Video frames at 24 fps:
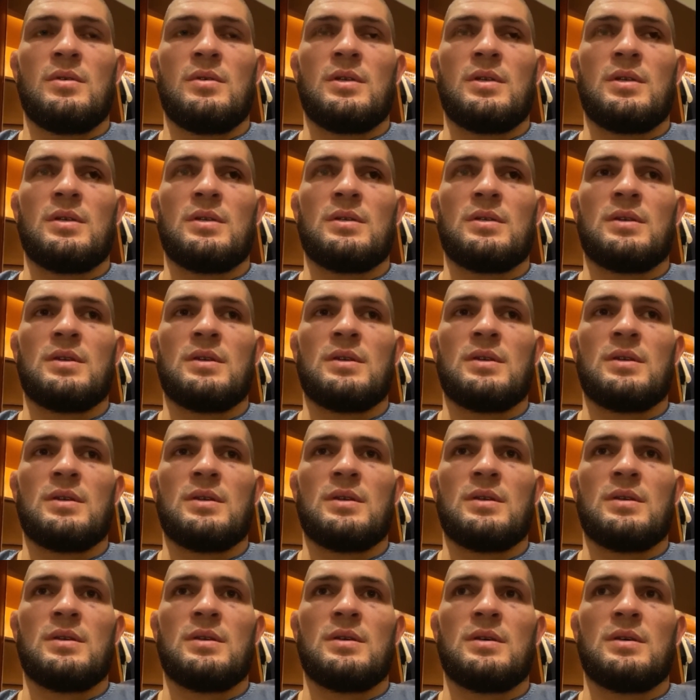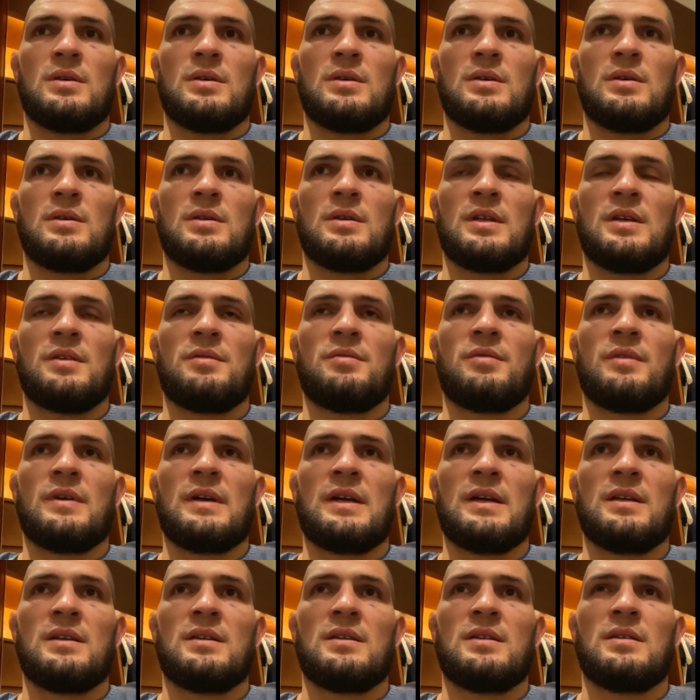And they
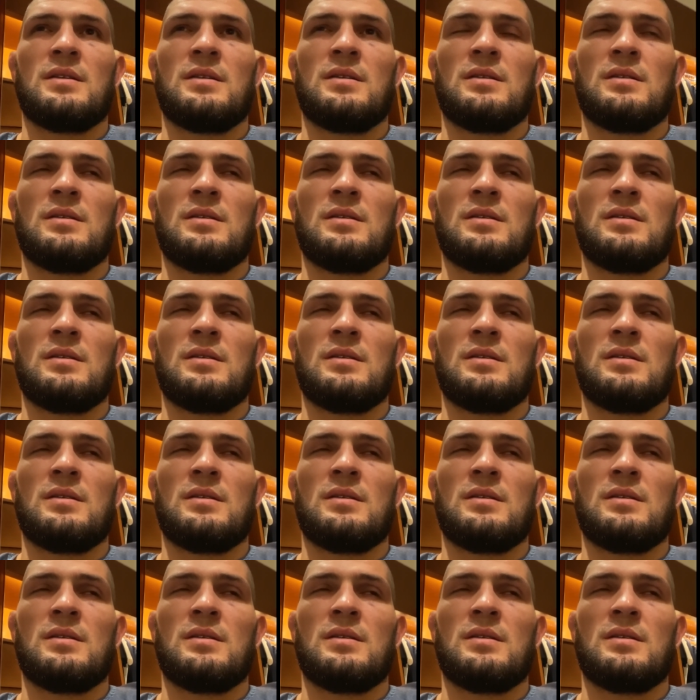fight